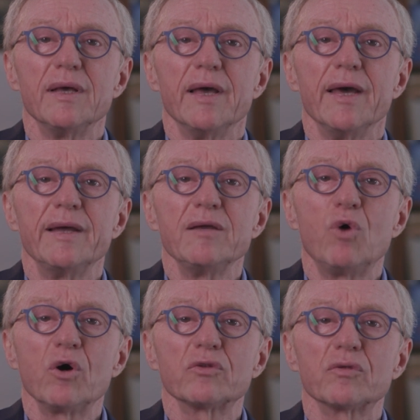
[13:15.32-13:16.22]
And I
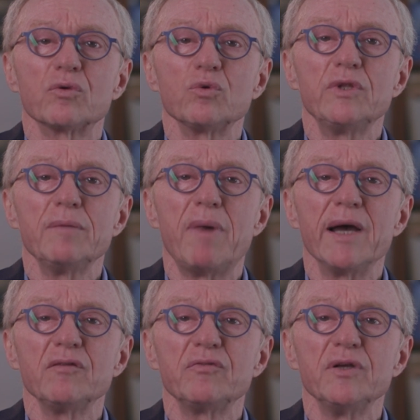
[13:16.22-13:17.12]
walked through the
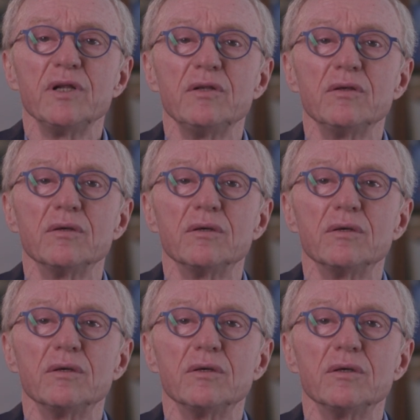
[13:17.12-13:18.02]
minefield
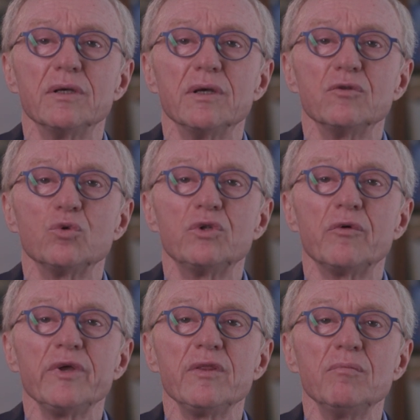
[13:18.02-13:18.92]
to the
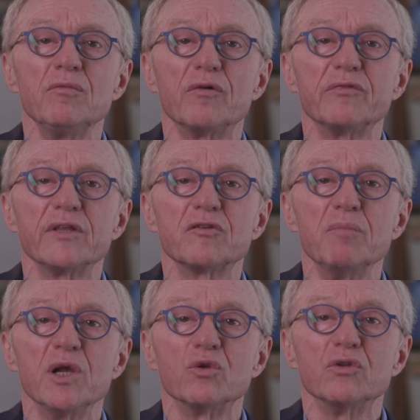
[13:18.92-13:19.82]
rhythm of that
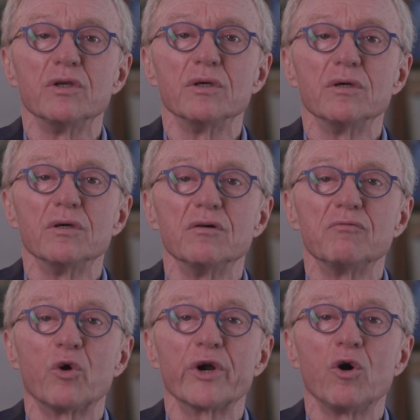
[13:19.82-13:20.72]
melody
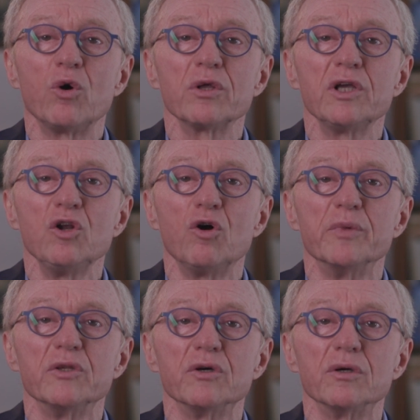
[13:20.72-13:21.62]
for a whole
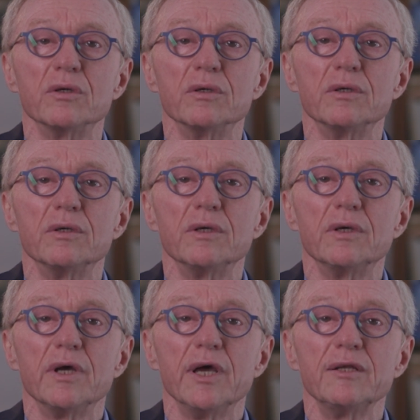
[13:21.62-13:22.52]
kilometer,
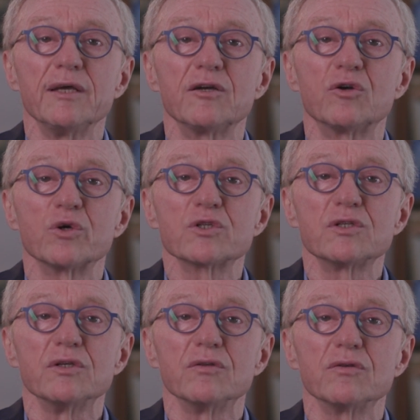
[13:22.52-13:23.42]
and I
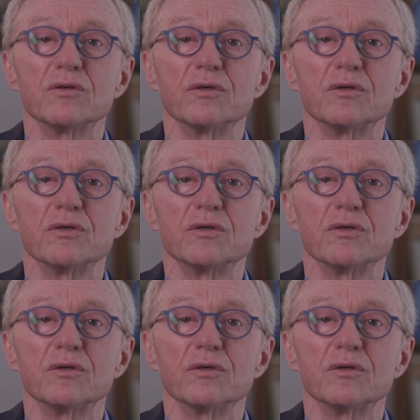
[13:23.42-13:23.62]
crossed it.